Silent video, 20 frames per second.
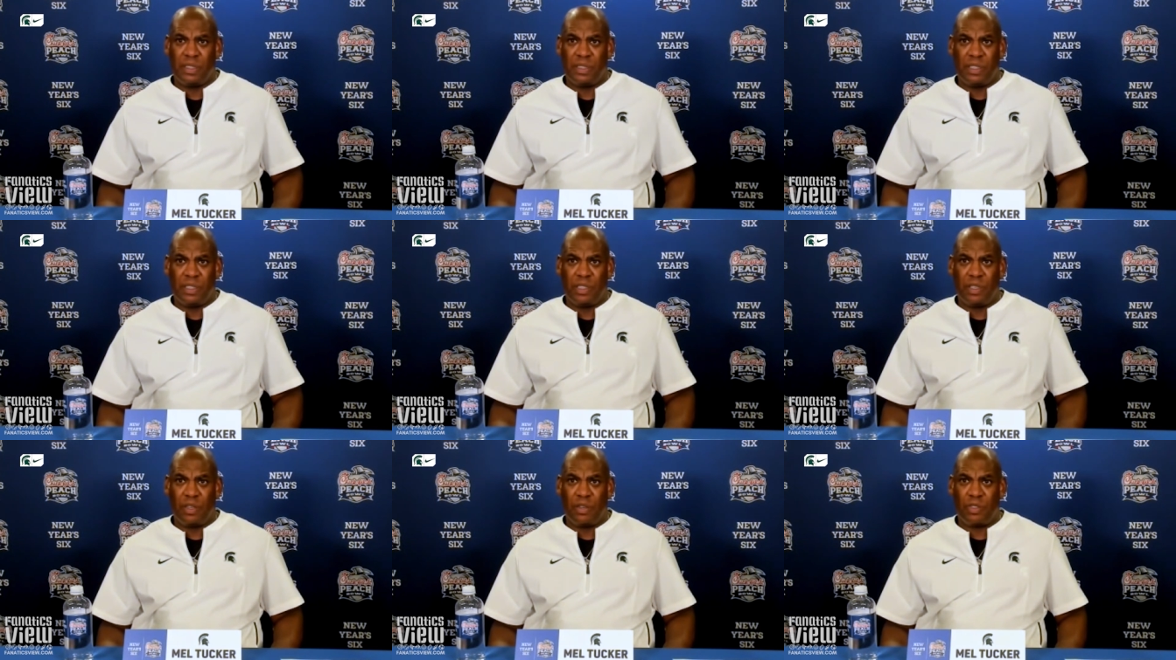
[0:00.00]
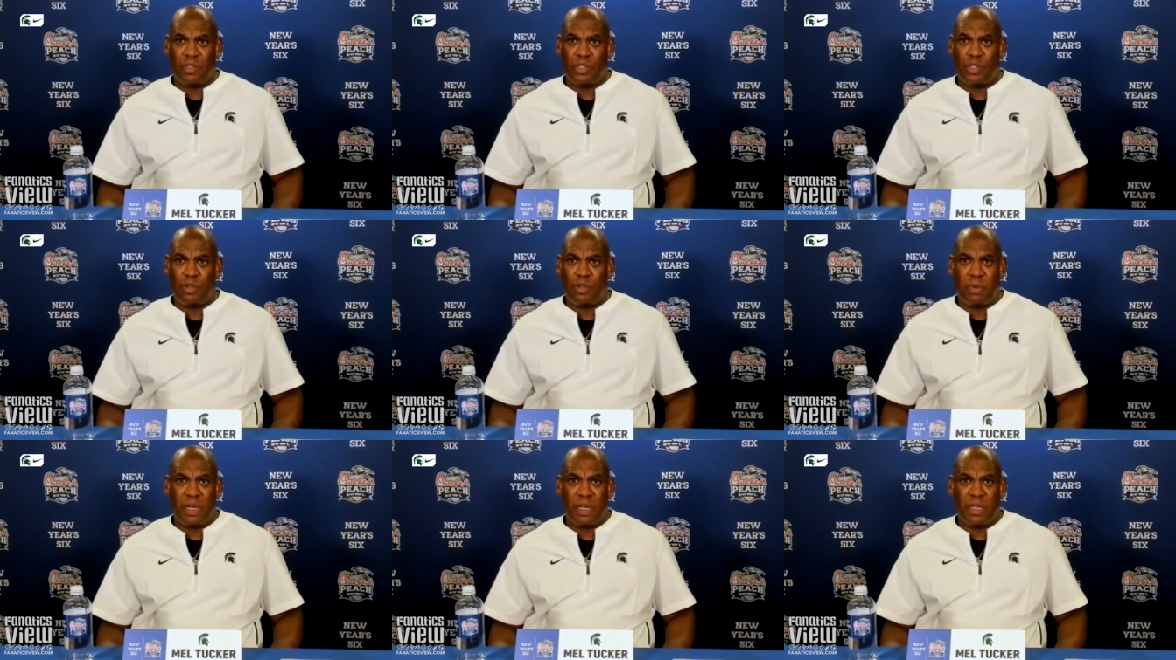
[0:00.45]
You know,
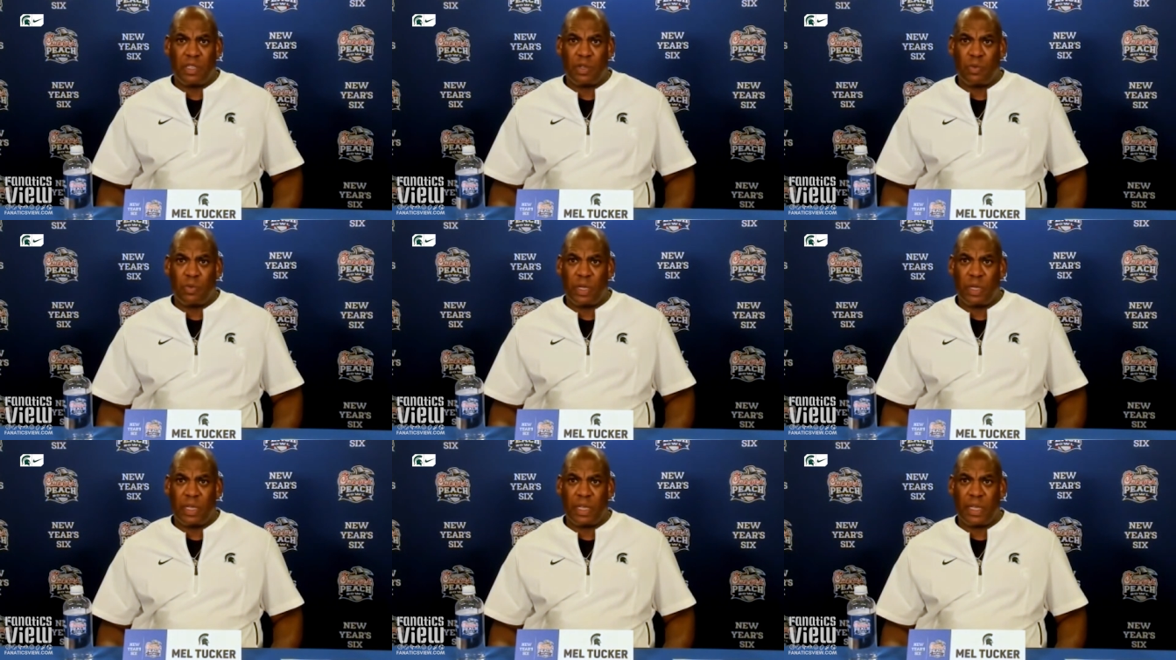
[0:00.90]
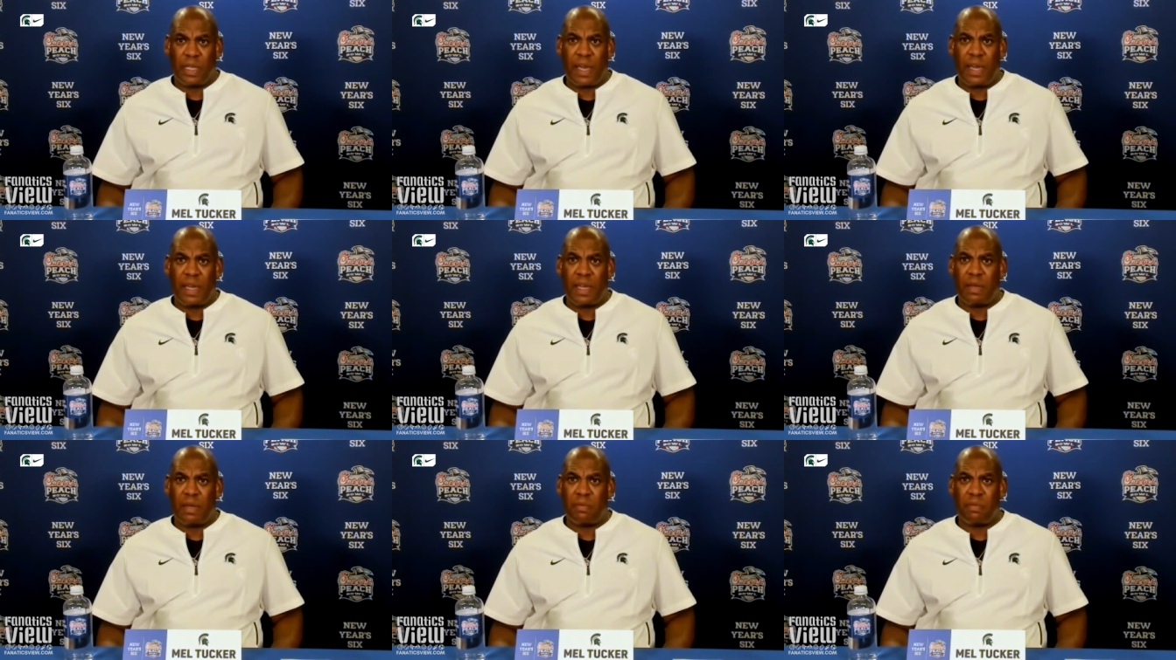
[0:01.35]
two minutes to win the
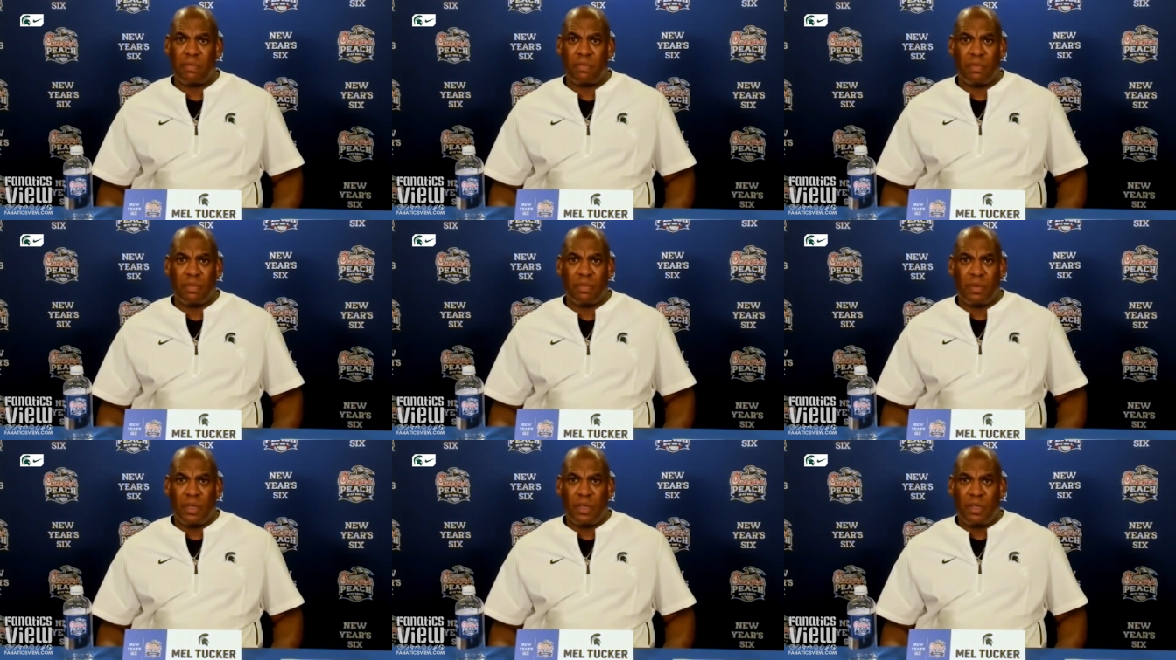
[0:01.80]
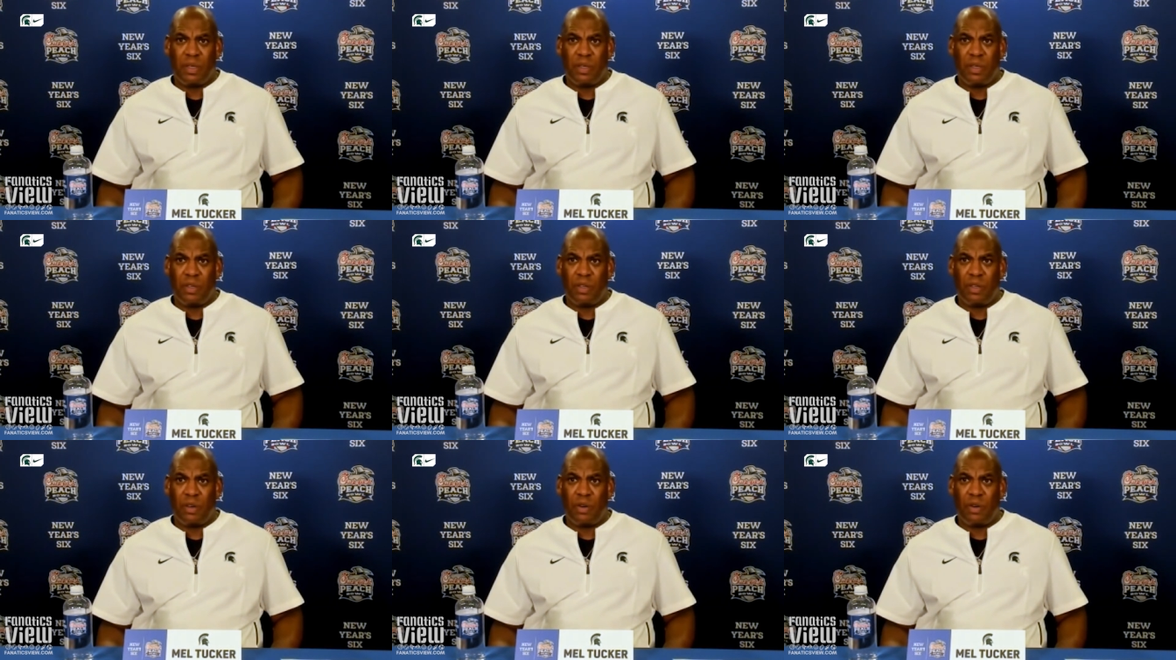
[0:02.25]
game.
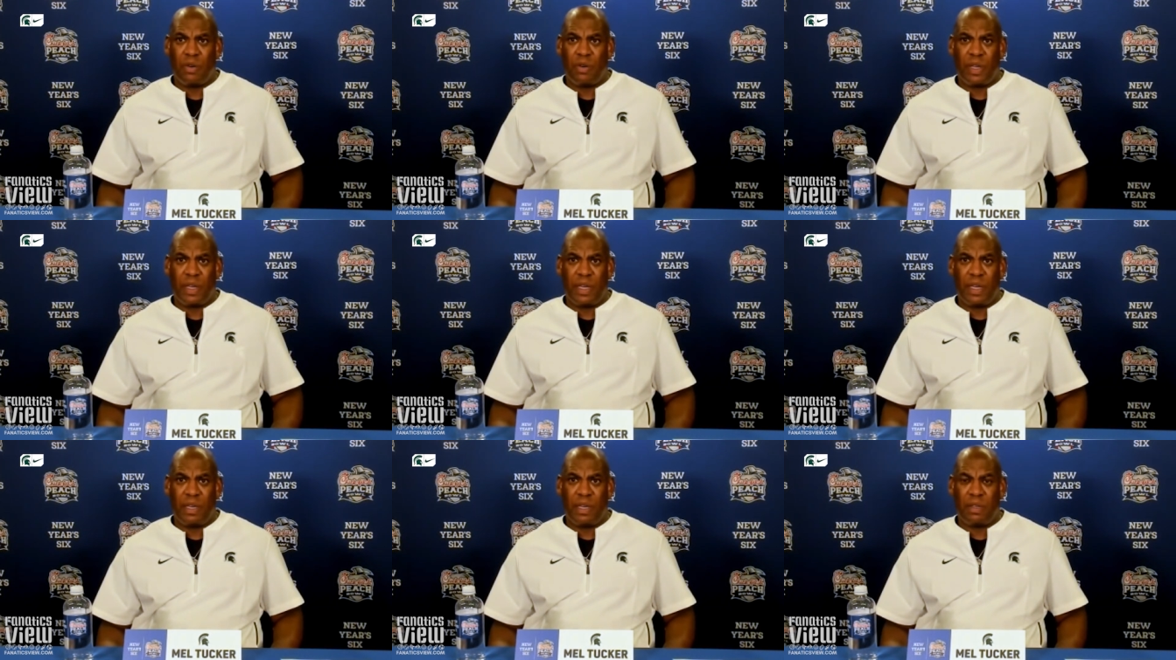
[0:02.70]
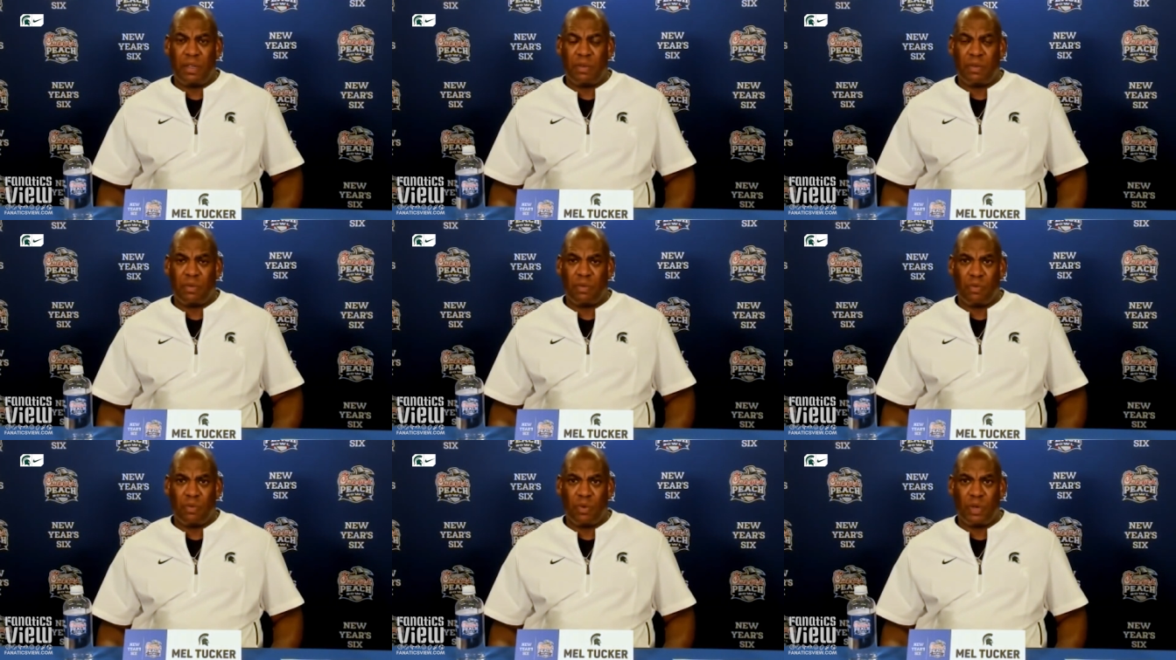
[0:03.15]
You know,
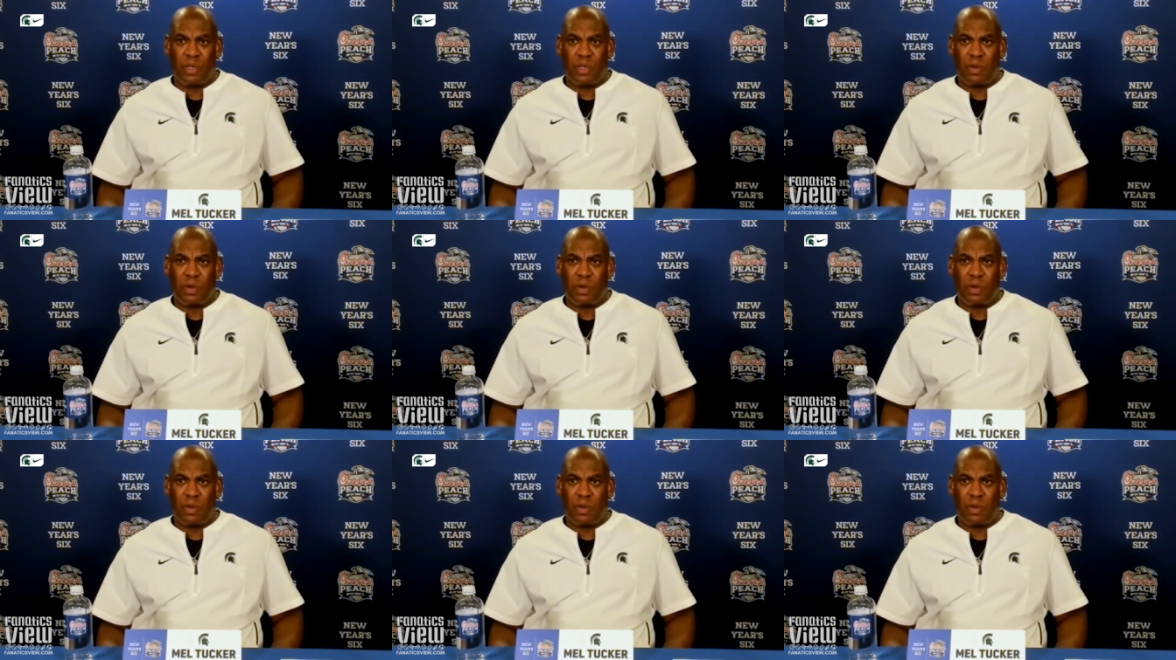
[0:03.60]
and when you're